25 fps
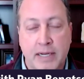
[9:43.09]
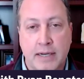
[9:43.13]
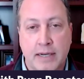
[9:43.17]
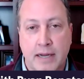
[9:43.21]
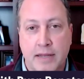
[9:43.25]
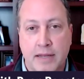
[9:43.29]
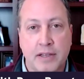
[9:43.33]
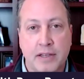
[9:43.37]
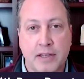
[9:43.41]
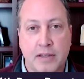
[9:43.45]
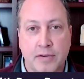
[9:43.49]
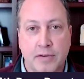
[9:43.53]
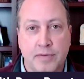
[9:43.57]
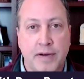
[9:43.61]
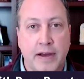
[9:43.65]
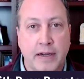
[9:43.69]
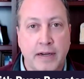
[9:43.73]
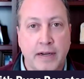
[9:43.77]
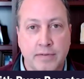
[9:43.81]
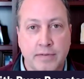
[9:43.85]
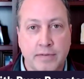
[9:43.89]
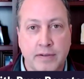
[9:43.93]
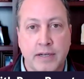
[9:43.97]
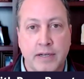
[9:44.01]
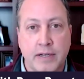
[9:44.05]
But I think the
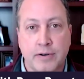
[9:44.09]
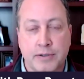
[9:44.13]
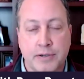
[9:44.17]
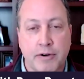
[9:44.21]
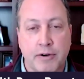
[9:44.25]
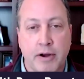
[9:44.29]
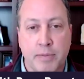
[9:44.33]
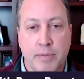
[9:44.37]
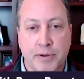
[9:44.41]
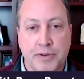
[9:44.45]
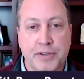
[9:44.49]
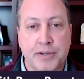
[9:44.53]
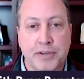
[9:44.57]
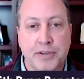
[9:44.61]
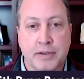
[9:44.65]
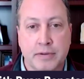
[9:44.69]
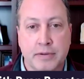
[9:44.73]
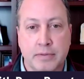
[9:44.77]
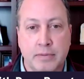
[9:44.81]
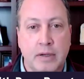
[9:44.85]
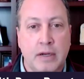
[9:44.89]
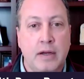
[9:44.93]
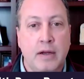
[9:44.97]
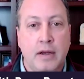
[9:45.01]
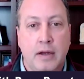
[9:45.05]
effective leaders are able
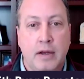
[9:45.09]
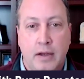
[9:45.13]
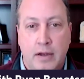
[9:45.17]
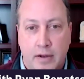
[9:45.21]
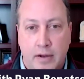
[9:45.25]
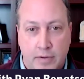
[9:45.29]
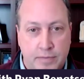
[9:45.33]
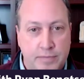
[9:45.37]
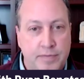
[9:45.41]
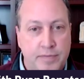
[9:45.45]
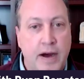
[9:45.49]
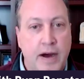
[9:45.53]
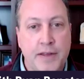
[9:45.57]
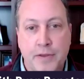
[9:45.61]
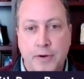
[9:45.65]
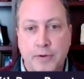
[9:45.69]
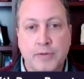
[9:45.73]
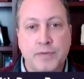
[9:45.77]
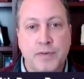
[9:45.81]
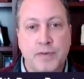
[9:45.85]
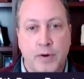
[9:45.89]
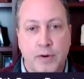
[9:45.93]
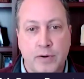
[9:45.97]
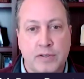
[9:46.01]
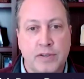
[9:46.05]
to find
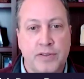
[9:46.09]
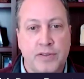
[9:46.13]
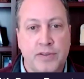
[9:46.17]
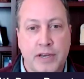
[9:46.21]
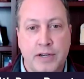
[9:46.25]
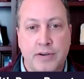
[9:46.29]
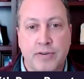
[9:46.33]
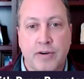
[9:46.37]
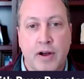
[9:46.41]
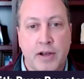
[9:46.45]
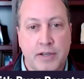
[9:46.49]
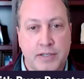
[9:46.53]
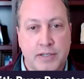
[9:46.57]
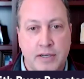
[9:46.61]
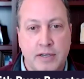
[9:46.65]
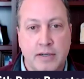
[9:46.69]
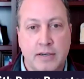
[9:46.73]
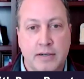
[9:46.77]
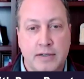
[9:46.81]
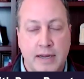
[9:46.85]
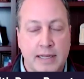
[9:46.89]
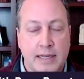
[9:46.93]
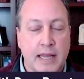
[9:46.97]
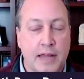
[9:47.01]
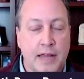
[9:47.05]
those folks that they trust
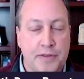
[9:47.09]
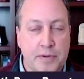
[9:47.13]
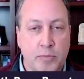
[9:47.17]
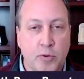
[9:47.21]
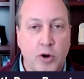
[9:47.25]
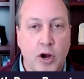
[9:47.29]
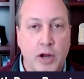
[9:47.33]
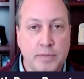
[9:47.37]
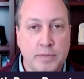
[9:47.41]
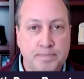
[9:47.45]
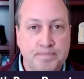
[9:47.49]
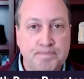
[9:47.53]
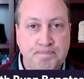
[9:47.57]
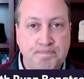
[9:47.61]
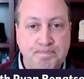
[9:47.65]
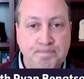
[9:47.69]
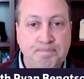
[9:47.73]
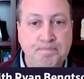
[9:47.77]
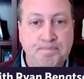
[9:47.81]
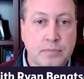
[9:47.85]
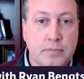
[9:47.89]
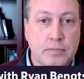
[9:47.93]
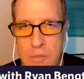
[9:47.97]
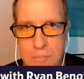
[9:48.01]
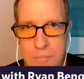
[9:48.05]
and let them run.
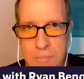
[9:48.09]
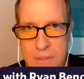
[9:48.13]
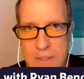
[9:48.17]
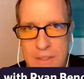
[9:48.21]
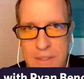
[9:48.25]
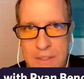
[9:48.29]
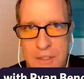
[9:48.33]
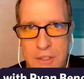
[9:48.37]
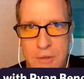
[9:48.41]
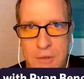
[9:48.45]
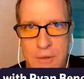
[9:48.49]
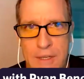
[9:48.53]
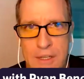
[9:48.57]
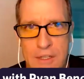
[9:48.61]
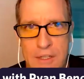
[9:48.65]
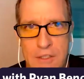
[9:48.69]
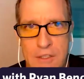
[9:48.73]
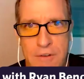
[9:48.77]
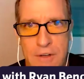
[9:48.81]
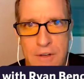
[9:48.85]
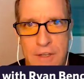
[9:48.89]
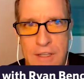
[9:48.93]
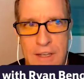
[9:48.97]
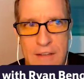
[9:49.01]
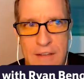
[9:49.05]
I completely
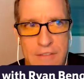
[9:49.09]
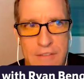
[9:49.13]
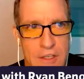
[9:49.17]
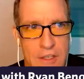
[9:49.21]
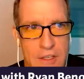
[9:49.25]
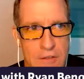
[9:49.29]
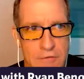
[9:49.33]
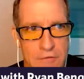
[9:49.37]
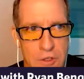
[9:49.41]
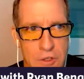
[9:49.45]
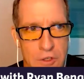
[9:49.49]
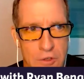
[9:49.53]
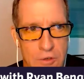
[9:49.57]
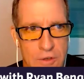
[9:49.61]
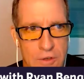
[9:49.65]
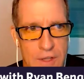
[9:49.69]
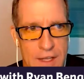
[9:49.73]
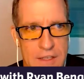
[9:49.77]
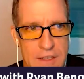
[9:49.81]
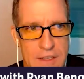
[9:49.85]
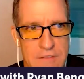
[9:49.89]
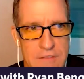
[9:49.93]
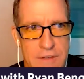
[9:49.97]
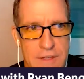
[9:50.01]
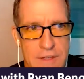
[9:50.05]
agree. And it's funny, I've
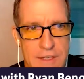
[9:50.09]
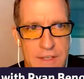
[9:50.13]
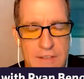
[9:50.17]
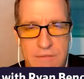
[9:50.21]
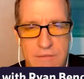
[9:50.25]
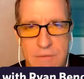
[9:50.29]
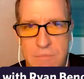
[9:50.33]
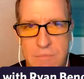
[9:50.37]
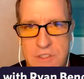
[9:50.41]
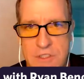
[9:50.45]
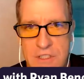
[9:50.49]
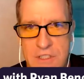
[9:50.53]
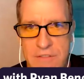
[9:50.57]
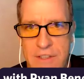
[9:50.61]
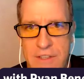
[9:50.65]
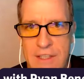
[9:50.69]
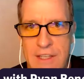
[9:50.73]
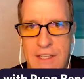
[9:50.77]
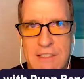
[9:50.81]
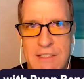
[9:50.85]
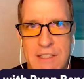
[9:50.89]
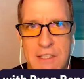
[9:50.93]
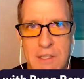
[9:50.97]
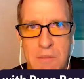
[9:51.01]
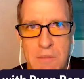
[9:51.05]
interviewed Ed DeBakey from
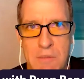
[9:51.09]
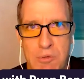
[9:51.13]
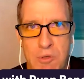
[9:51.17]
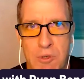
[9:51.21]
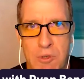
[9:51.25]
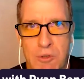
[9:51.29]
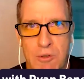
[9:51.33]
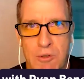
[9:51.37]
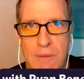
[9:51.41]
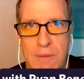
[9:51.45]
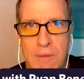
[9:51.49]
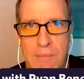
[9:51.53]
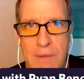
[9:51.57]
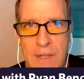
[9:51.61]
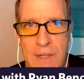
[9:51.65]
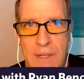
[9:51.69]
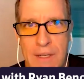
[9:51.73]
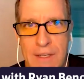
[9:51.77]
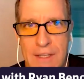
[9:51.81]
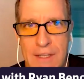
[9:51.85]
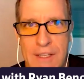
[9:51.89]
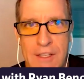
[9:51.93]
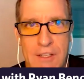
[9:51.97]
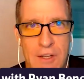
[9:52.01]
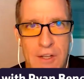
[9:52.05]
CVS on the
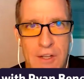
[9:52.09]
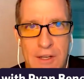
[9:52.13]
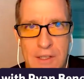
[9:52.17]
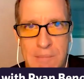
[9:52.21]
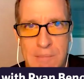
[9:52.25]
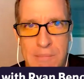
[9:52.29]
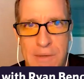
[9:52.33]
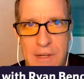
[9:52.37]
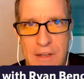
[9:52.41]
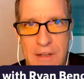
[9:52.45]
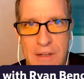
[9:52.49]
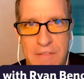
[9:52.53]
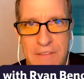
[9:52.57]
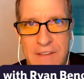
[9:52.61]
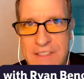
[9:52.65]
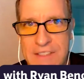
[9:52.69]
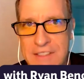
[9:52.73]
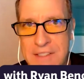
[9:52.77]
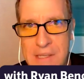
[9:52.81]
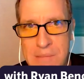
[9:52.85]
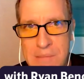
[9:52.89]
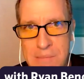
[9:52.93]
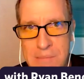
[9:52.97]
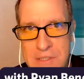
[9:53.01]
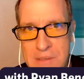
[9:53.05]
program, and he talked about
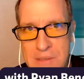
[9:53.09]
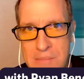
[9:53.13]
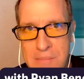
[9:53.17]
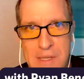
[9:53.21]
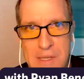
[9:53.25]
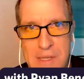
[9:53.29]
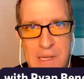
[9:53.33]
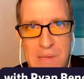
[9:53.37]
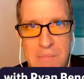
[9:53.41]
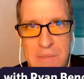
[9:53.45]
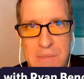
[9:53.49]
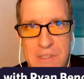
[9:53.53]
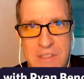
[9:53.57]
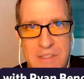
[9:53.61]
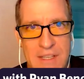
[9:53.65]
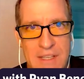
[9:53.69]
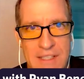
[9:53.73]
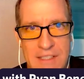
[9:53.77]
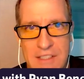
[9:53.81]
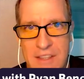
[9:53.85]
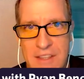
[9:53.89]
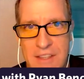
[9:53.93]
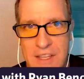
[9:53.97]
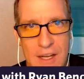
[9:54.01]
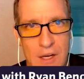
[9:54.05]
if his team isn't making
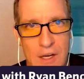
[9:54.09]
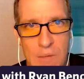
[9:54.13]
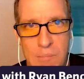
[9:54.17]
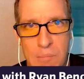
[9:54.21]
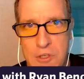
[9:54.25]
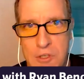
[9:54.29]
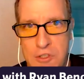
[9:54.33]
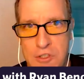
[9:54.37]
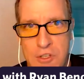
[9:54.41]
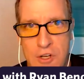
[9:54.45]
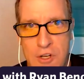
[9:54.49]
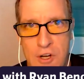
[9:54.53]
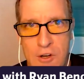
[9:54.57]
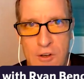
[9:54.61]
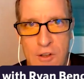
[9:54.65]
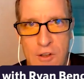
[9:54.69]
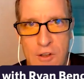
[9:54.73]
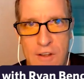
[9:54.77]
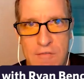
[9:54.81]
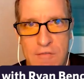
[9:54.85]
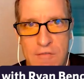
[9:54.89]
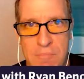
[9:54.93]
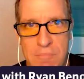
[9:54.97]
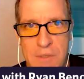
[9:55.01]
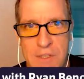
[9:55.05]
mistakes, they aren't pushing
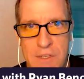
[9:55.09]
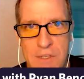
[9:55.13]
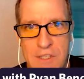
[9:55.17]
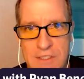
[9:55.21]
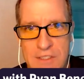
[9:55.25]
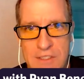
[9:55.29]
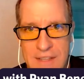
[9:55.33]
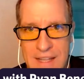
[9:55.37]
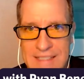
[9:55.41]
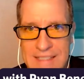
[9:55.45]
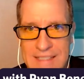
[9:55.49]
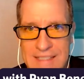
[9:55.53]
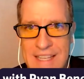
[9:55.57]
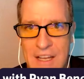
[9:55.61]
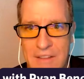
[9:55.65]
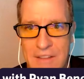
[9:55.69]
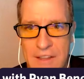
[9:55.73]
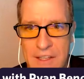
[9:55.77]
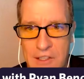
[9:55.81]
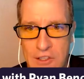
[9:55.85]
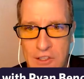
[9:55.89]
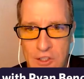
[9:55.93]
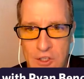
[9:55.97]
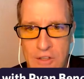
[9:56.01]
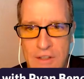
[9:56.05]
hard enough, because
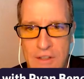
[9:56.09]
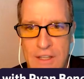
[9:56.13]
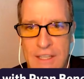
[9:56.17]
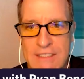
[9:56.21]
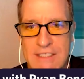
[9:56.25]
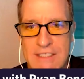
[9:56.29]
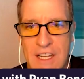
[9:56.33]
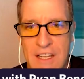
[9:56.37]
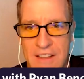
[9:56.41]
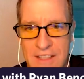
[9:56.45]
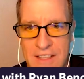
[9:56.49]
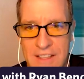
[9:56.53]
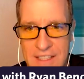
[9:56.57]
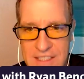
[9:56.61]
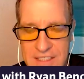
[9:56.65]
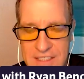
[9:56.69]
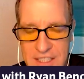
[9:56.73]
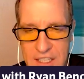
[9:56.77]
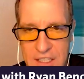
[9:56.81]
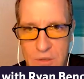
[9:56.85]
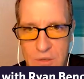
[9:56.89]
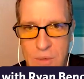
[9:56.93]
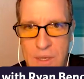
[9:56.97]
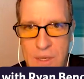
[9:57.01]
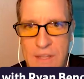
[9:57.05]
that's how they learn, that's how
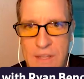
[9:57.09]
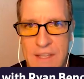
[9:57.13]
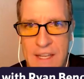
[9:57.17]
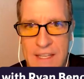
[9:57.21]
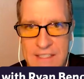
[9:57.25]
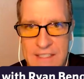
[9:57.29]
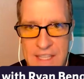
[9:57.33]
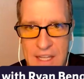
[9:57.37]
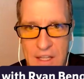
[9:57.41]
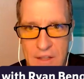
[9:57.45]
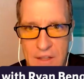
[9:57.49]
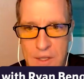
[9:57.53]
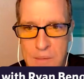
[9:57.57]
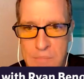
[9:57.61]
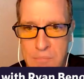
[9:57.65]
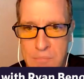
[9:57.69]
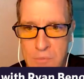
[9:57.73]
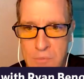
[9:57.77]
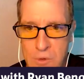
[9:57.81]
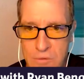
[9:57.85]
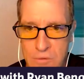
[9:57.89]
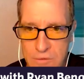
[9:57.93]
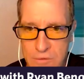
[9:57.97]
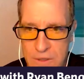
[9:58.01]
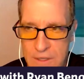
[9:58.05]
they accelerate, that's how
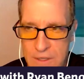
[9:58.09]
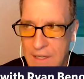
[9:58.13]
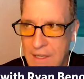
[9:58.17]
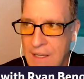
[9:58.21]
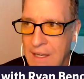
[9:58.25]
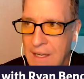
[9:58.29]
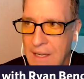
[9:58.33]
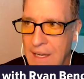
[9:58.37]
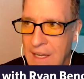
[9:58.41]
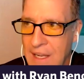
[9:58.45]
they move.